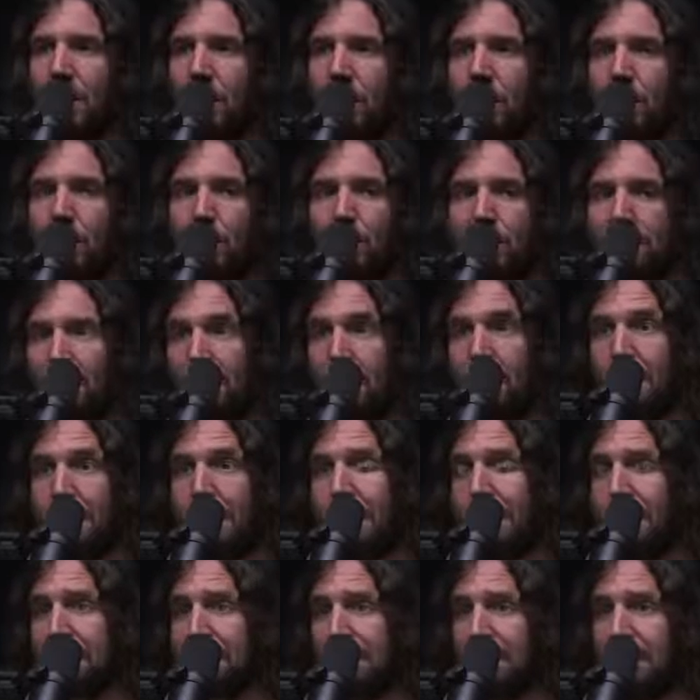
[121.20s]
or whether I'm
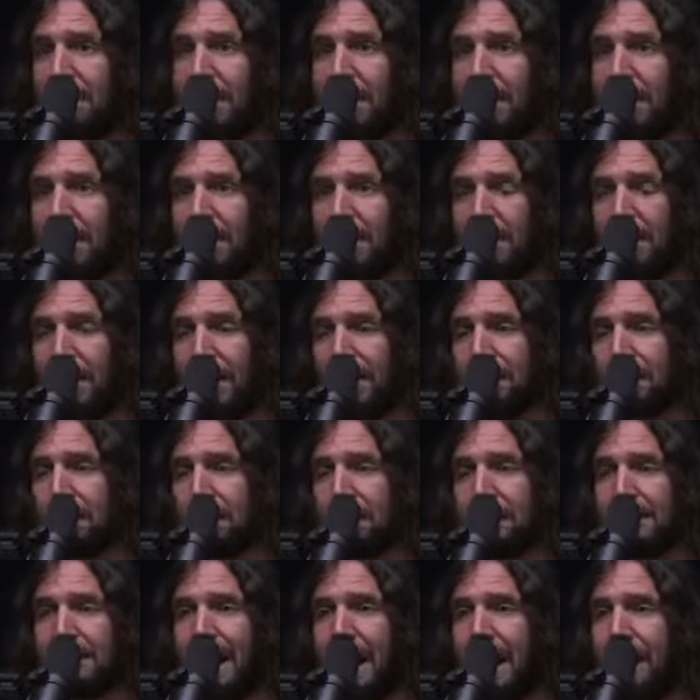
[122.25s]
asking her to write
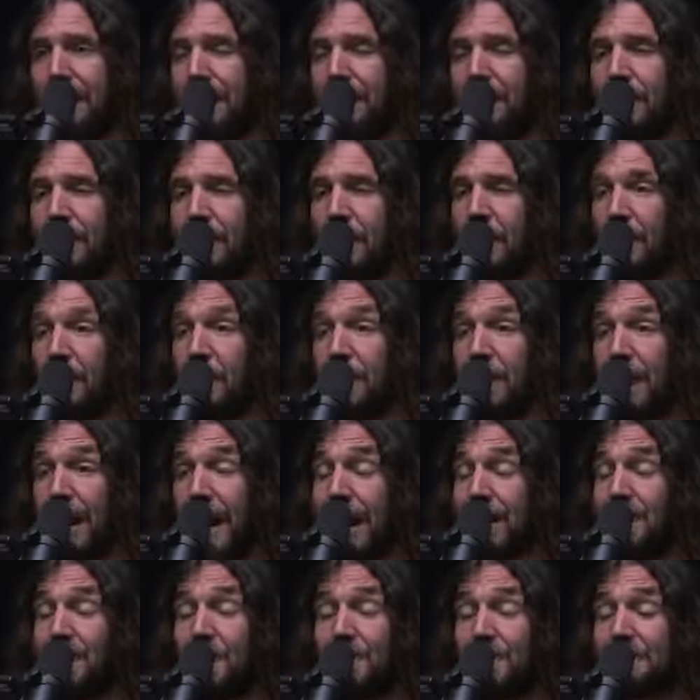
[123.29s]
something down in the notebook.
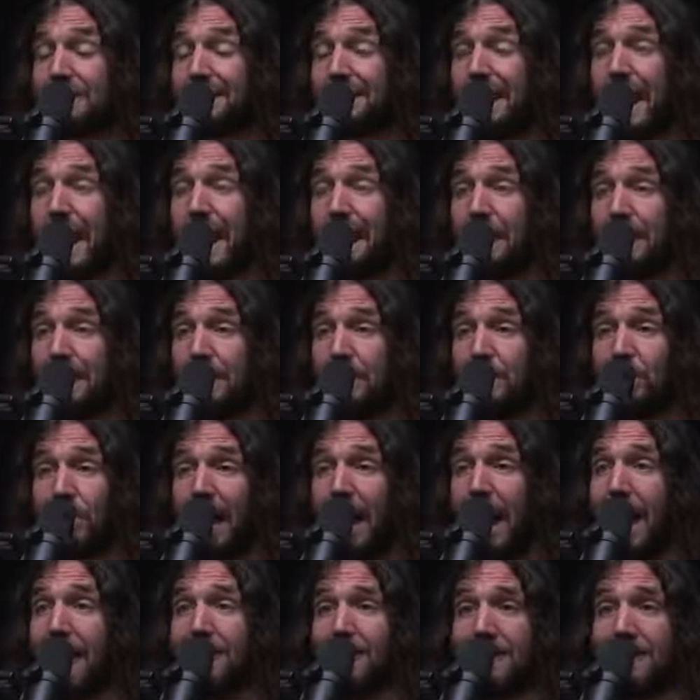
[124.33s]
I know exactly where
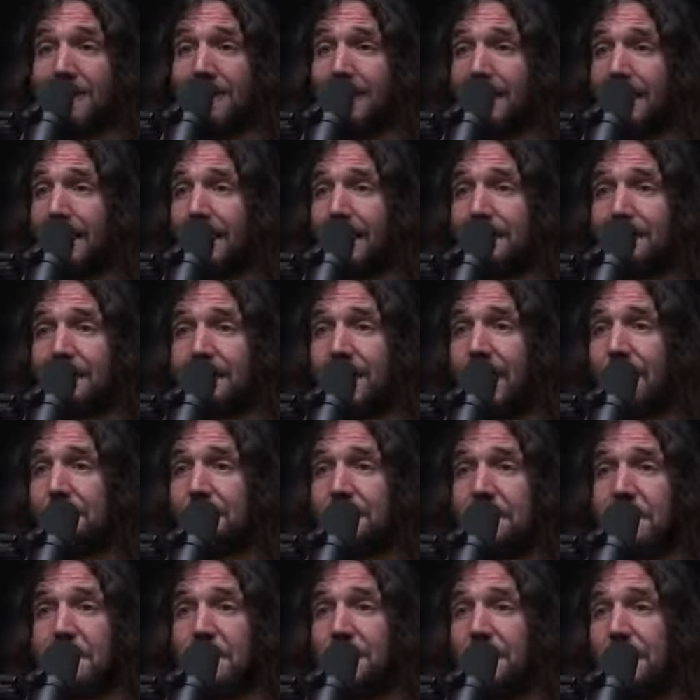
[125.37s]
everything is in that
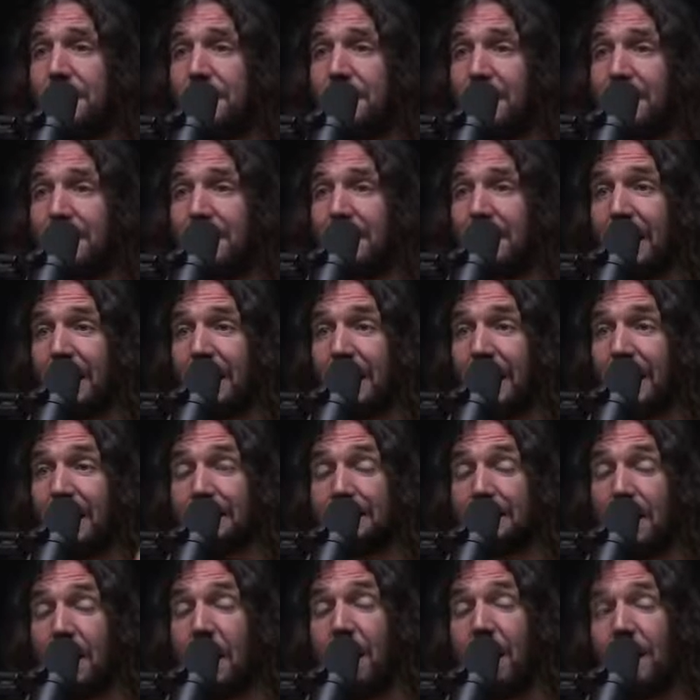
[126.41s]
phone. Yeah. Like I could
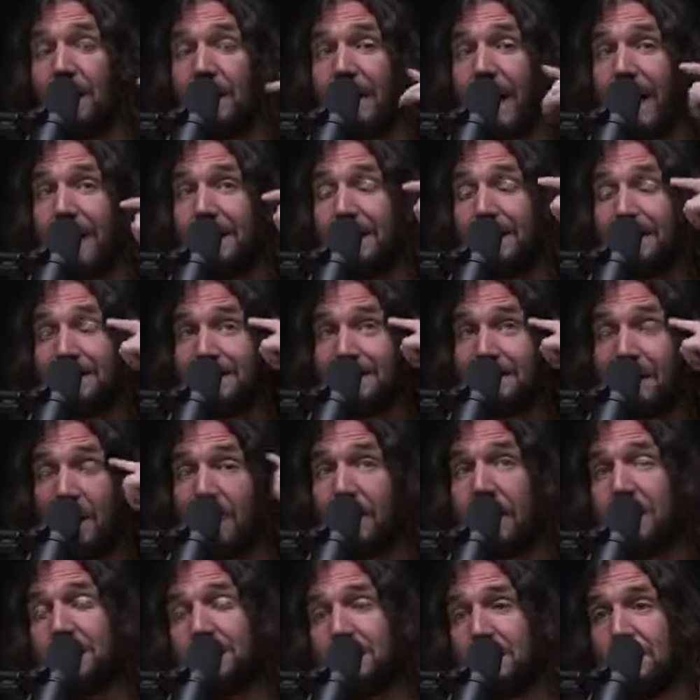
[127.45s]
say,
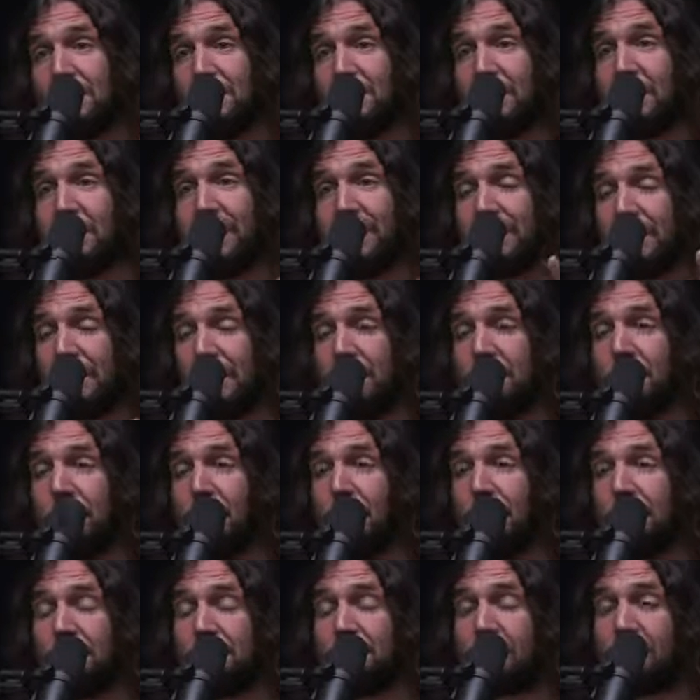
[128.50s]
that's a utility. You need to go
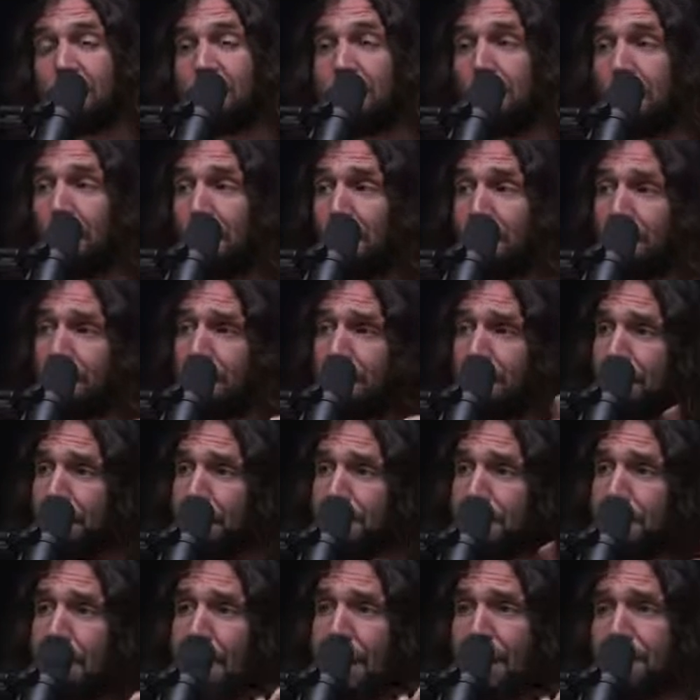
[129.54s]
to the utility folders,
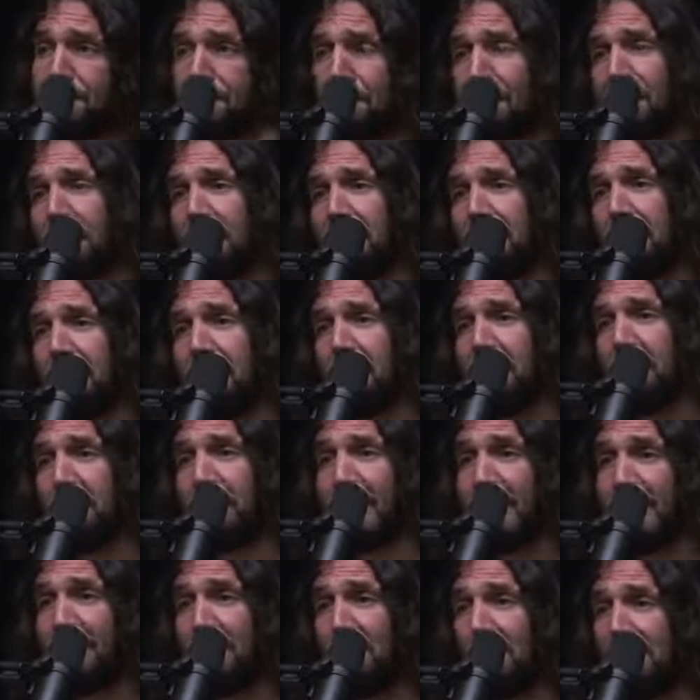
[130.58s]
3rd page in the center.
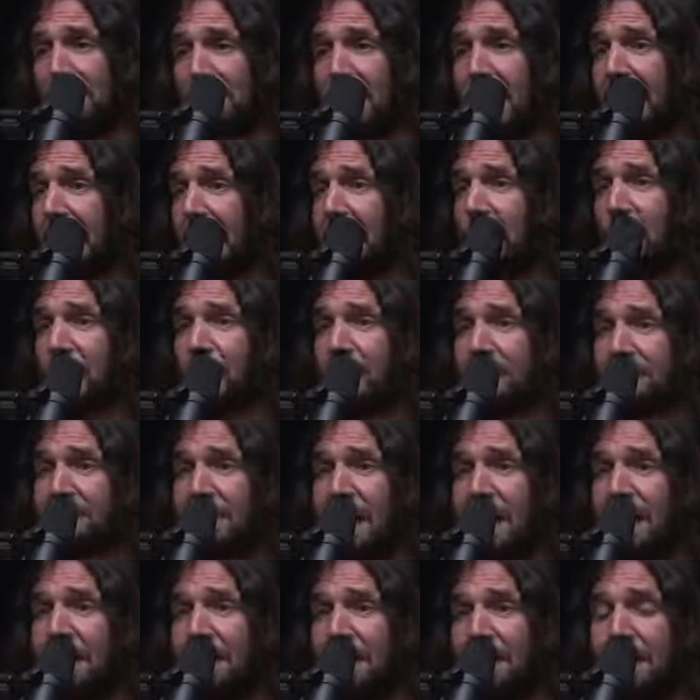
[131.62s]
Like I know exactly where it's
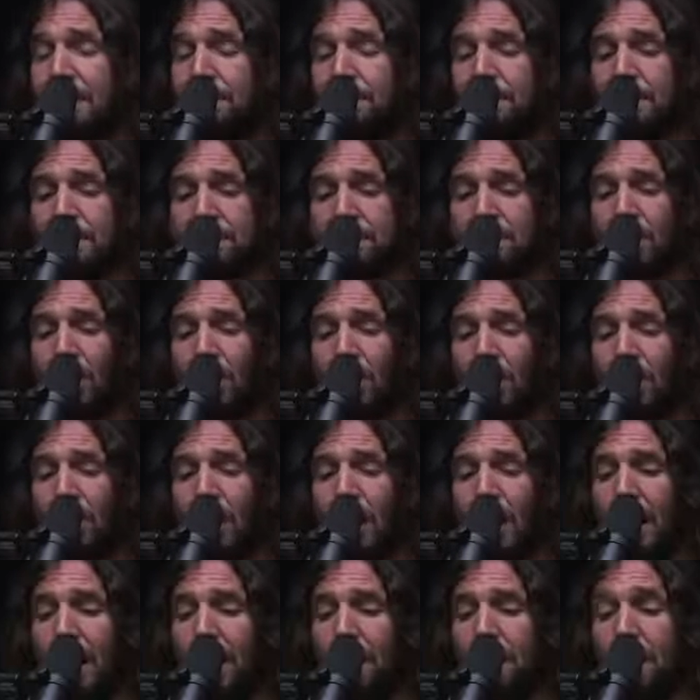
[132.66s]
at. So
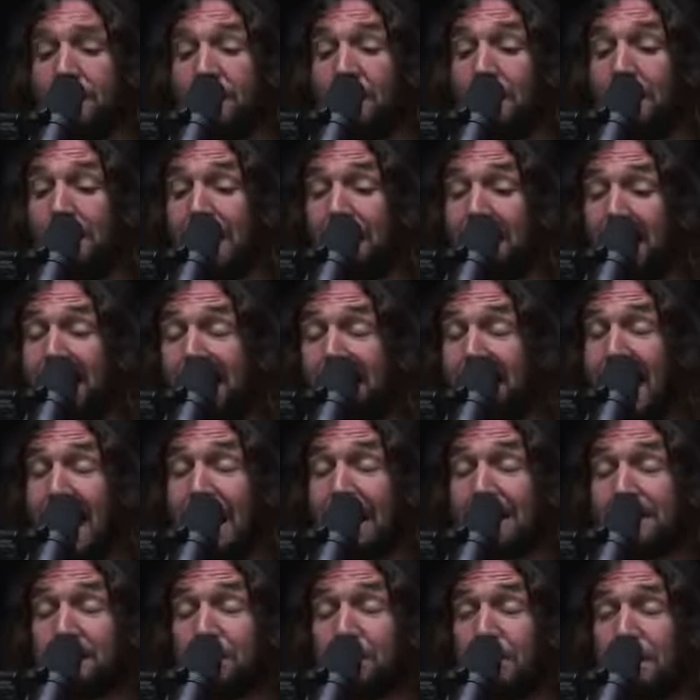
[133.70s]
for me, like that
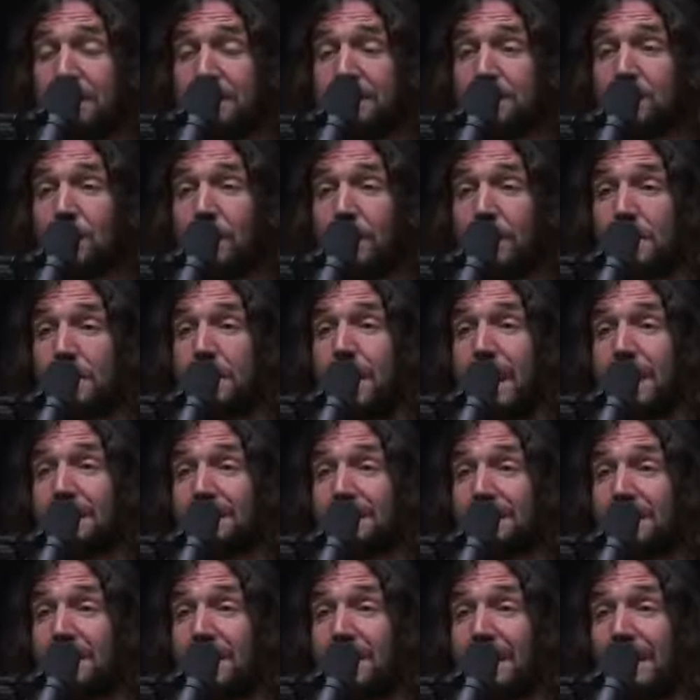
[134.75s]
is what has worked
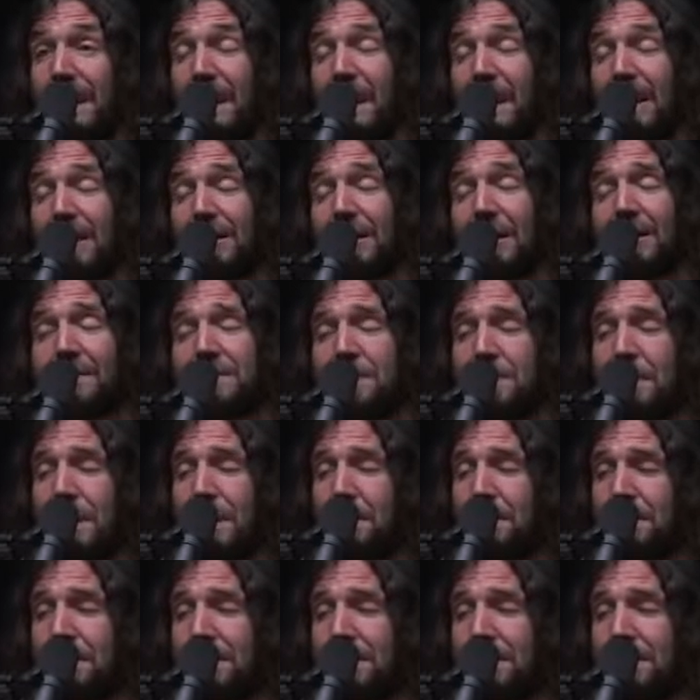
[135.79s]
best. And I love it, man,